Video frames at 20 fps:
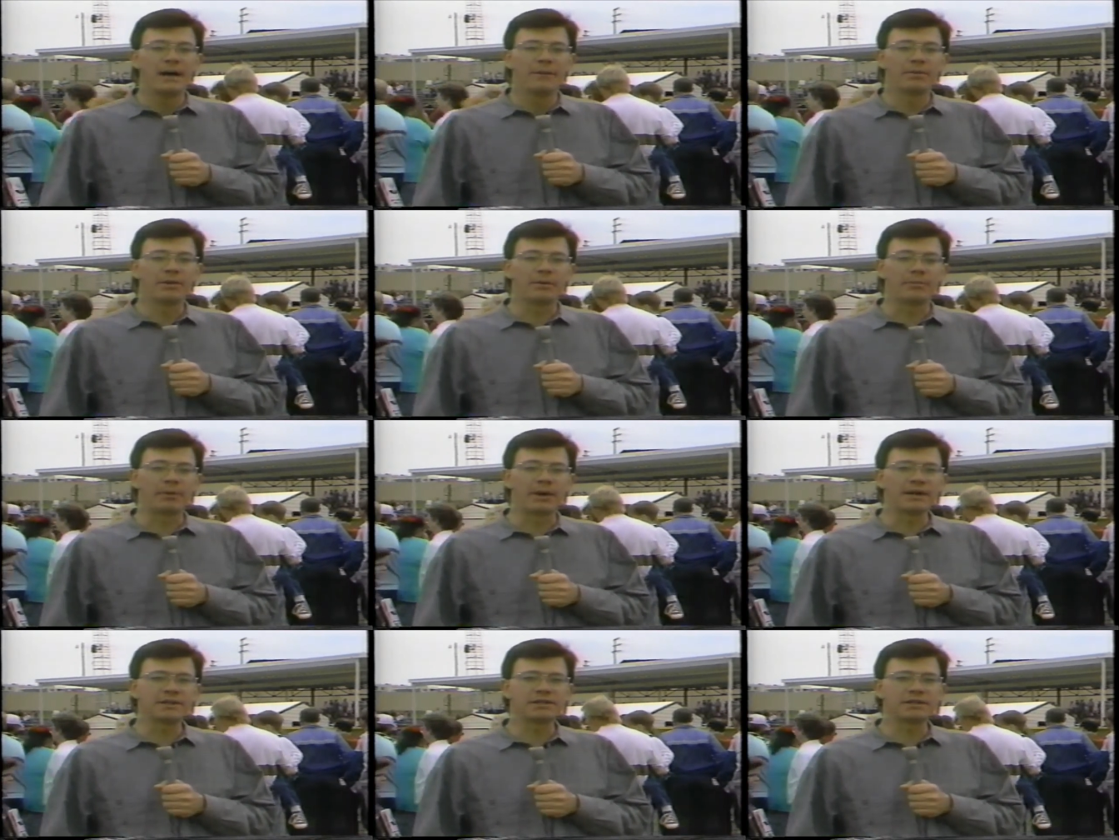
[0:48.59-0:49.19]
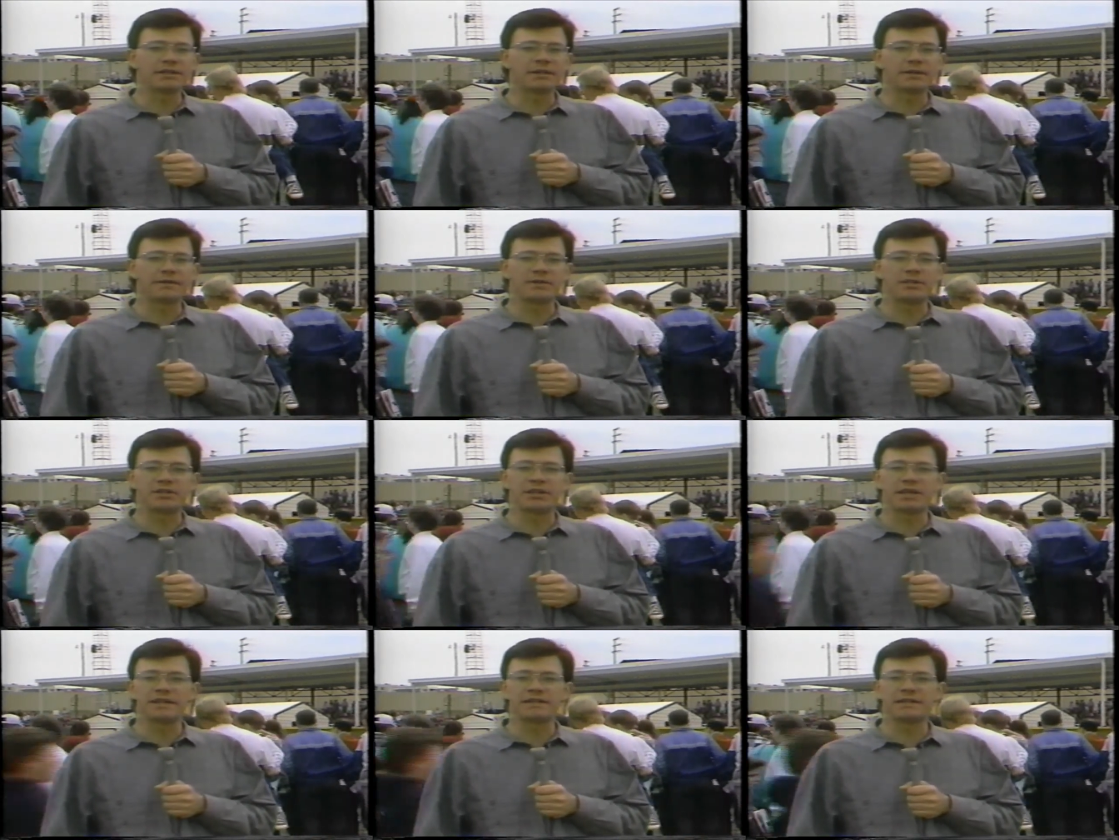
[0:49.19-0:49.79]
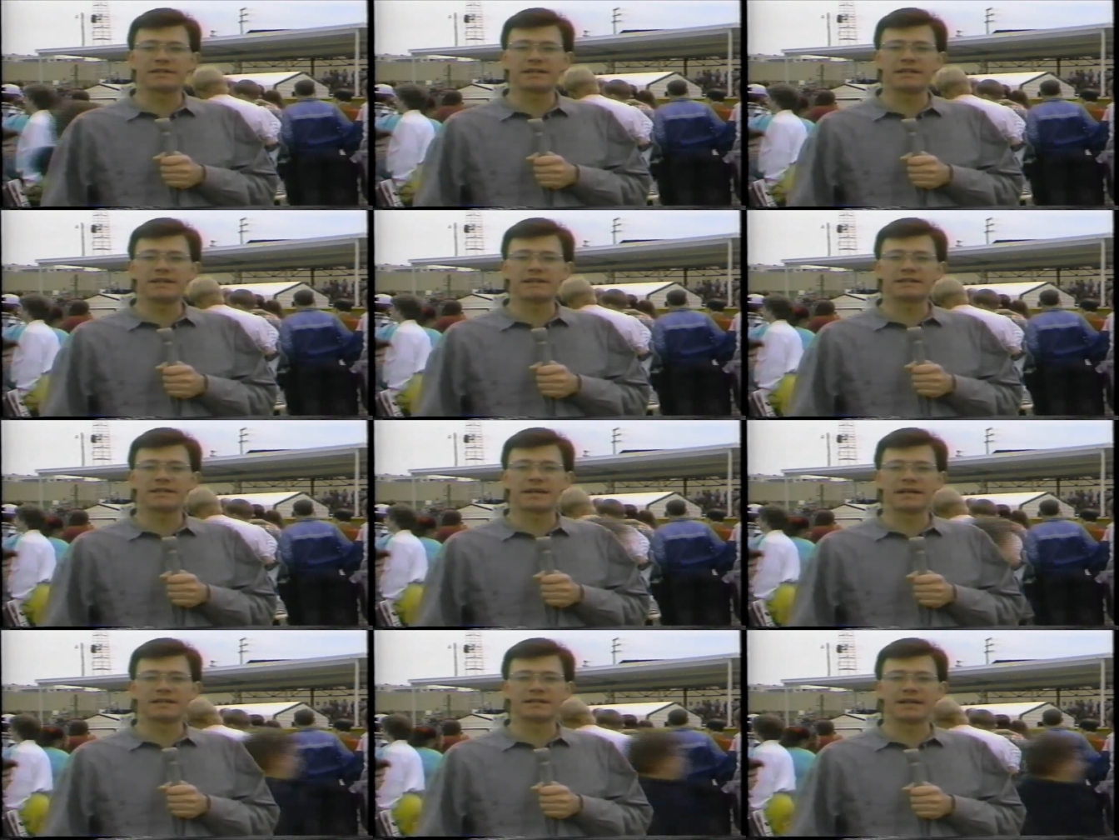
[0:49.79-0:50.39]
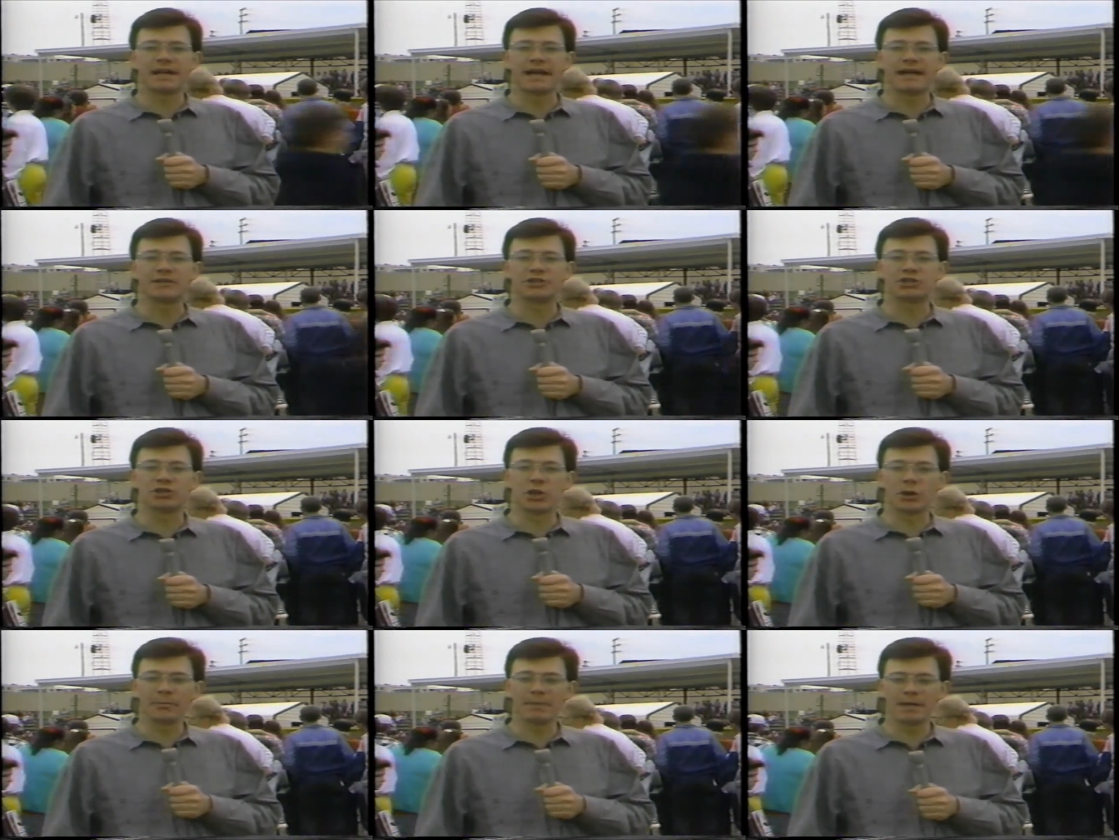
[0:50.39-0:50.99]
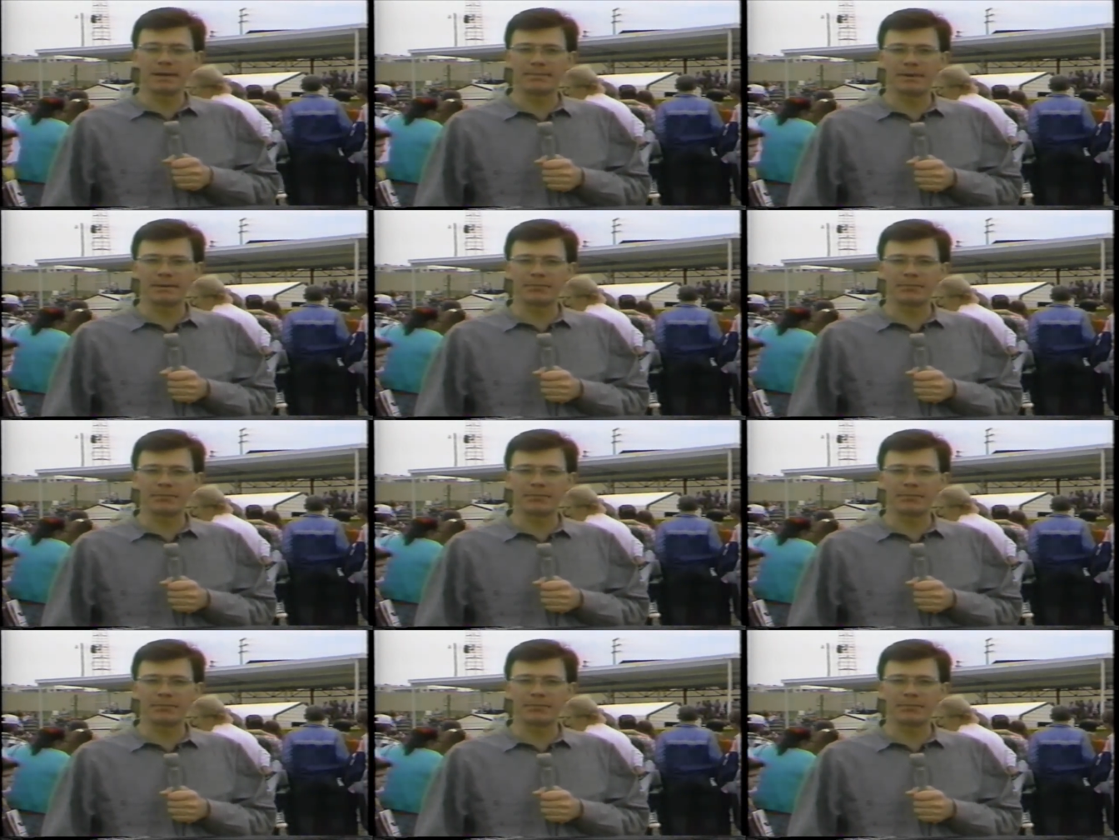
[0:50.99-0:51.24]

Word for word: But the president of the JC says they had so many